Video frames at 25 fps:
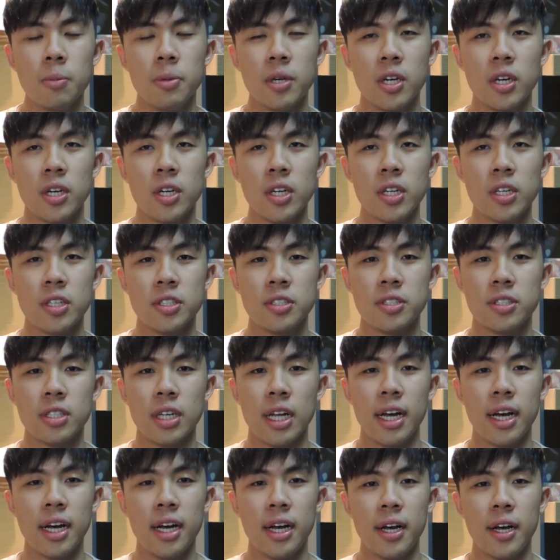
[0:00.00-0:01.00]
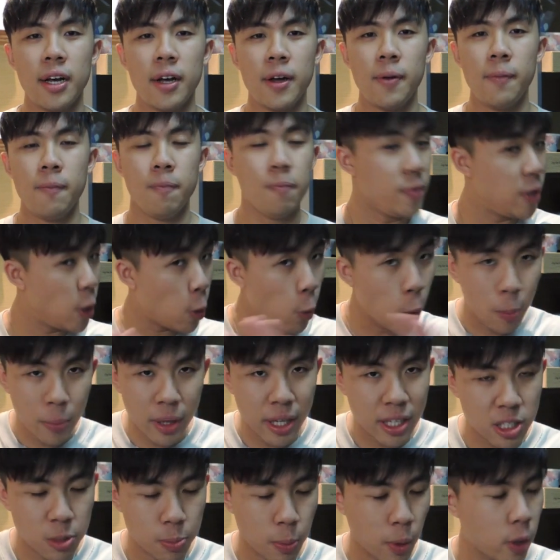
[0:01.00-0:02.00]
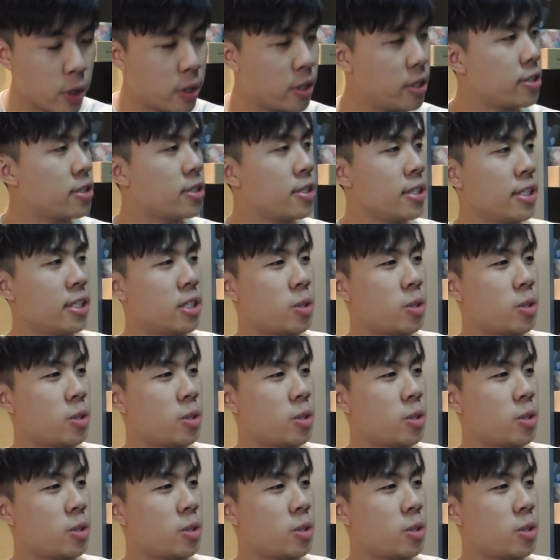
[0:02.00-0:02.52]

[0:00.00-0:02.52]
because there won't be any spoilers.